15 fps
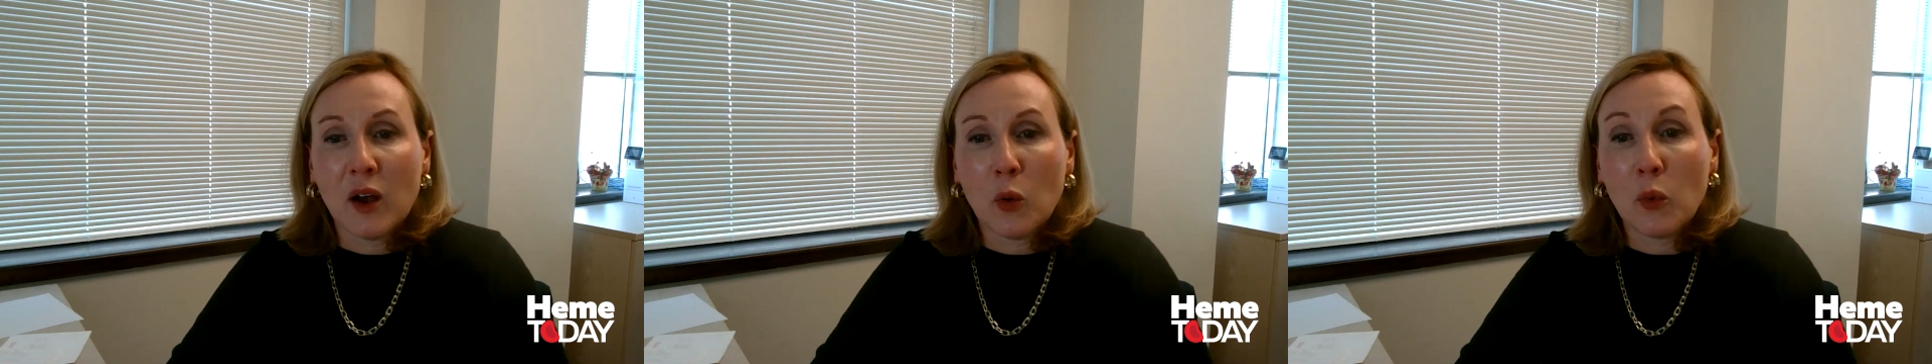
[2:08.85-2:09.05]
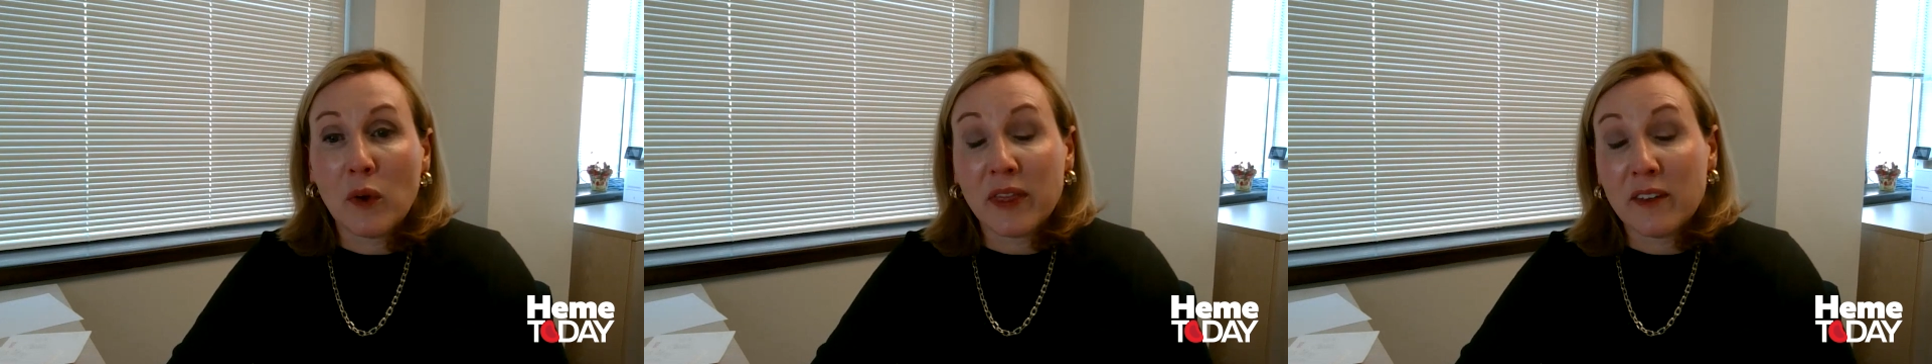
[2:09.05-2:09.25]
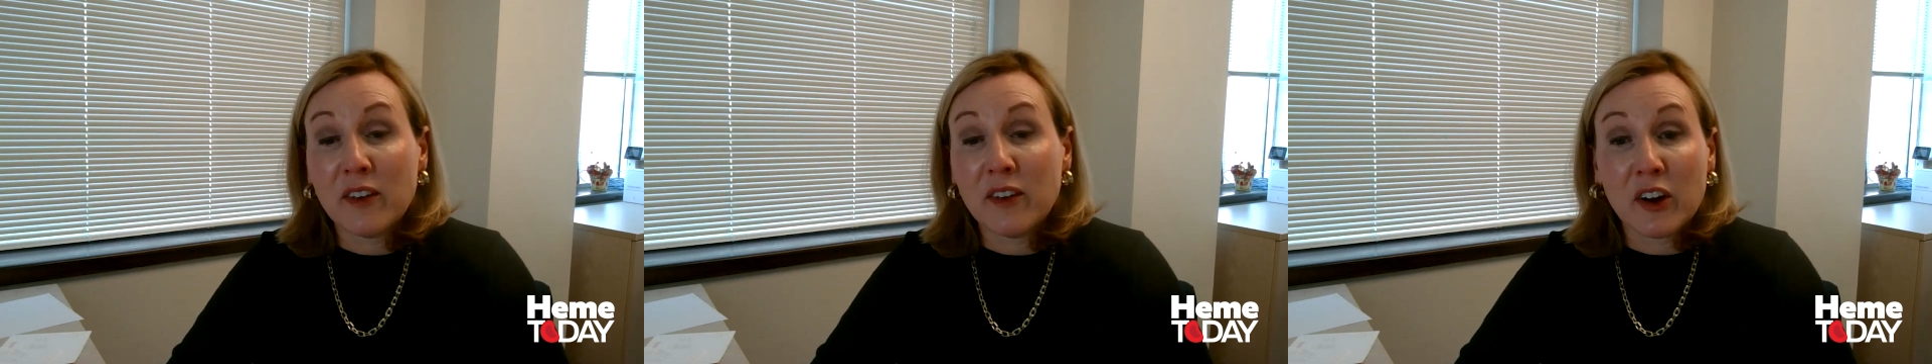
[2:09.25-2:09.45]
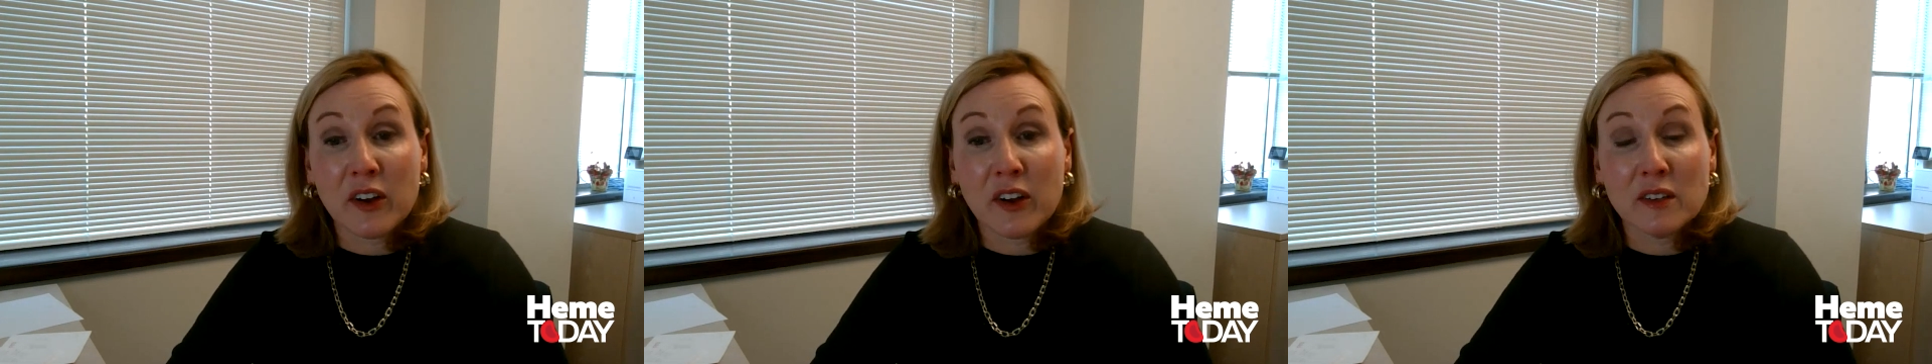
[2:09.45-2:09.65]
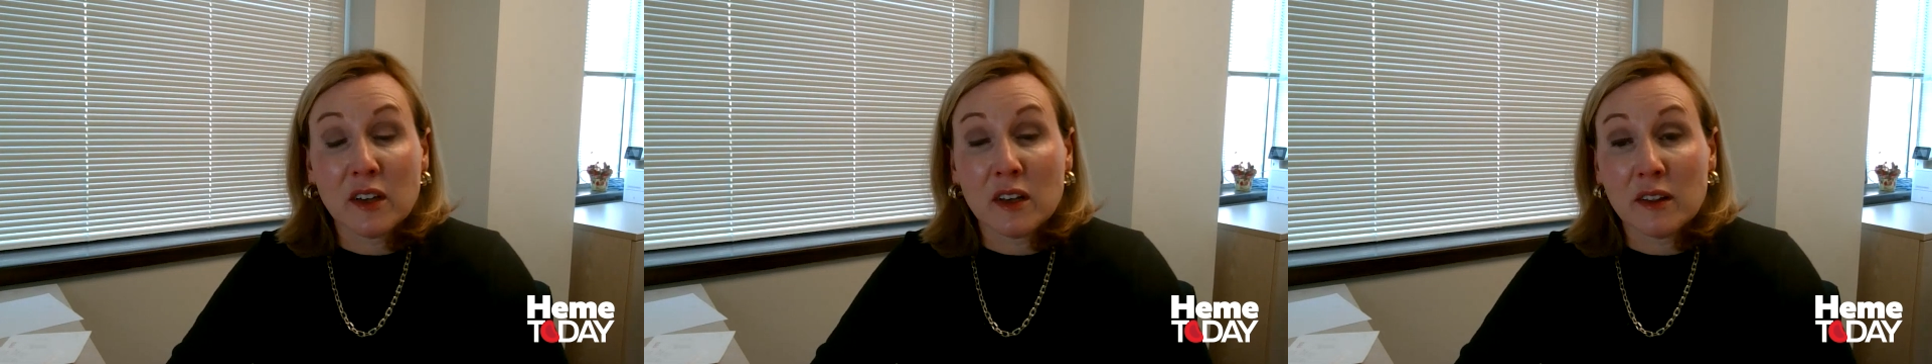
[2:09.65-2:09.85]
with a
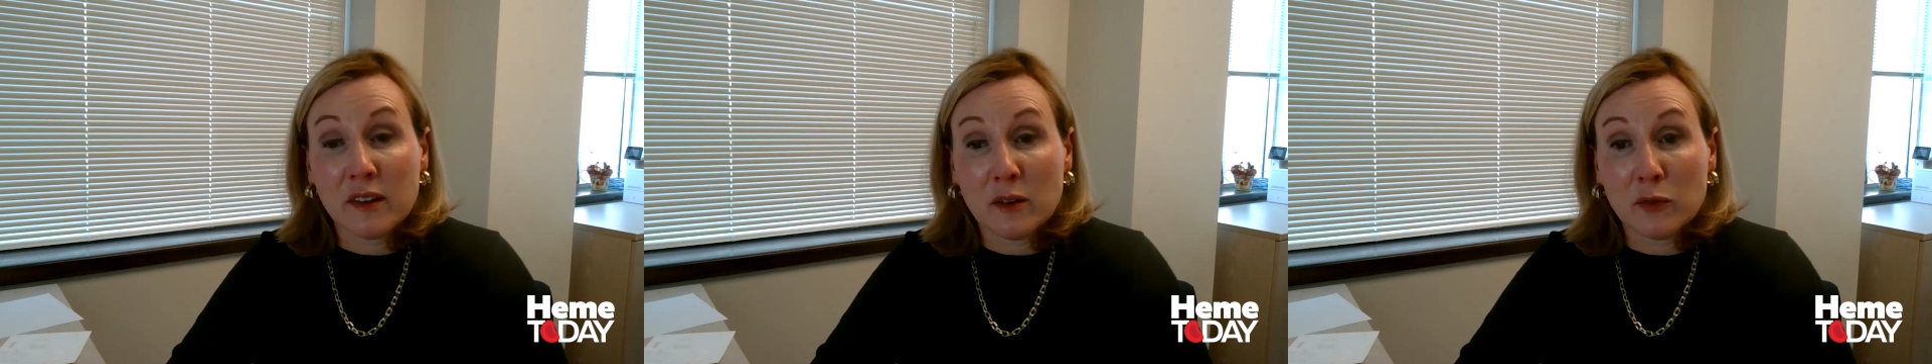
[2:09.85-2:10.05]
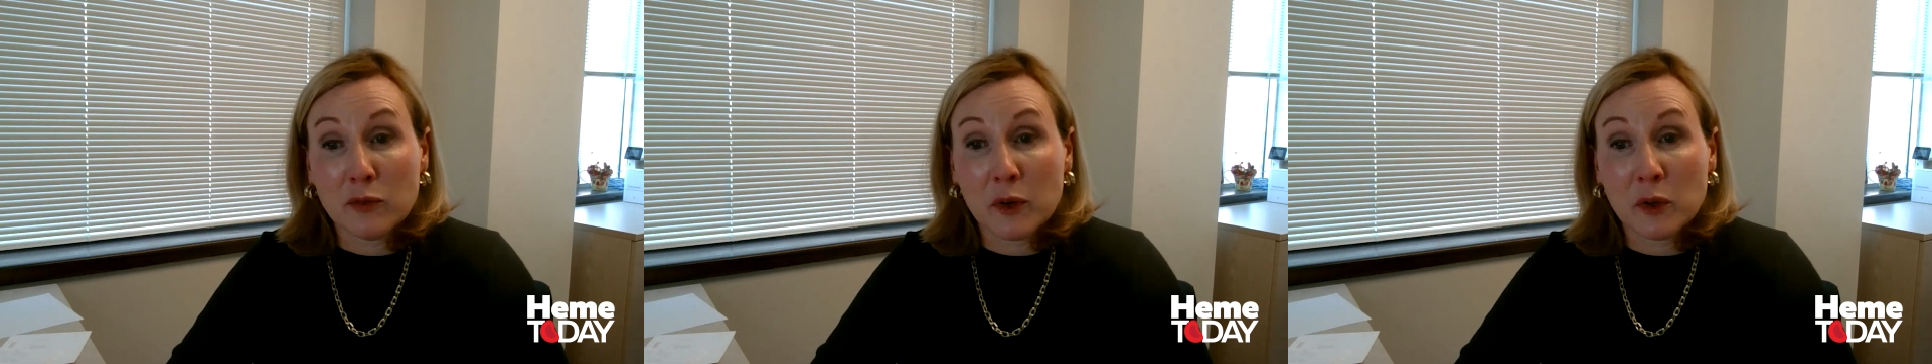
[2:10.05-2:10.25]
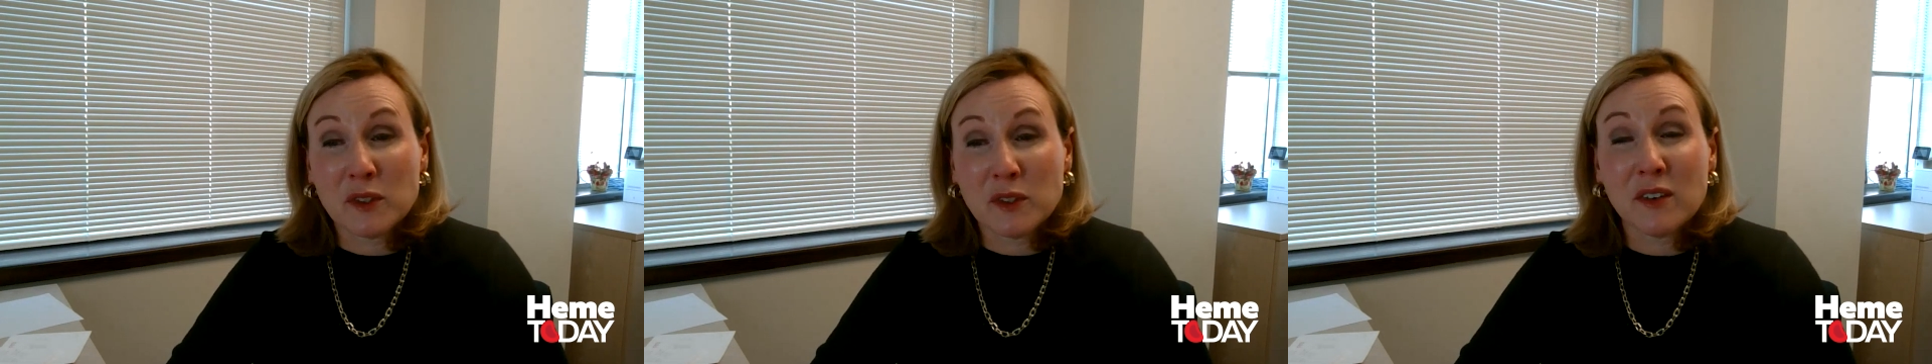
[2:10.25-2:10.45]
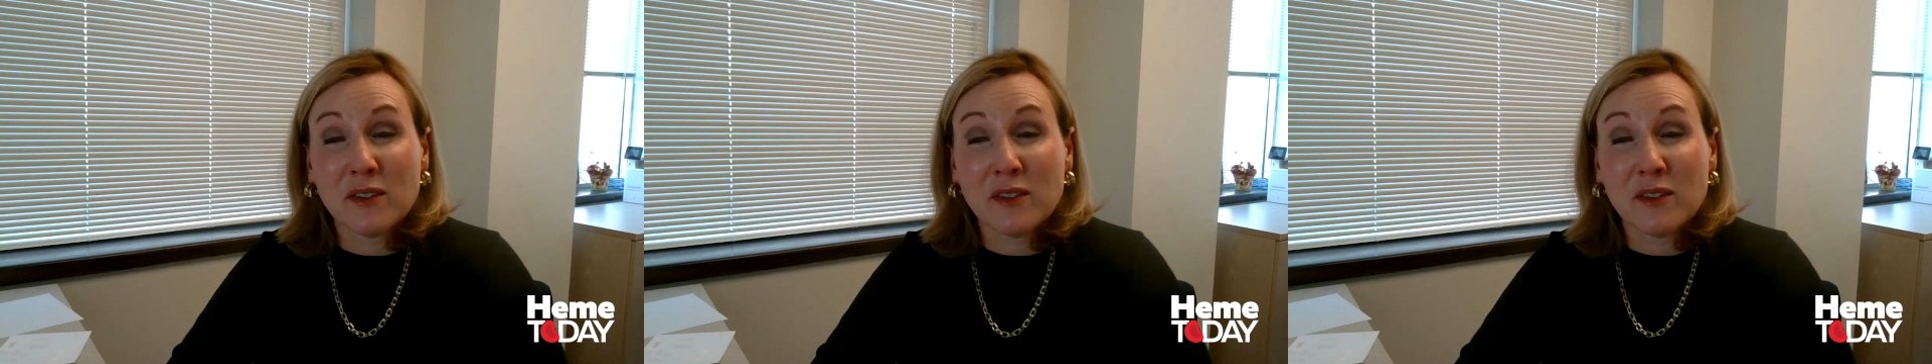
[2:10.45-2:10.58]
variant allele frequency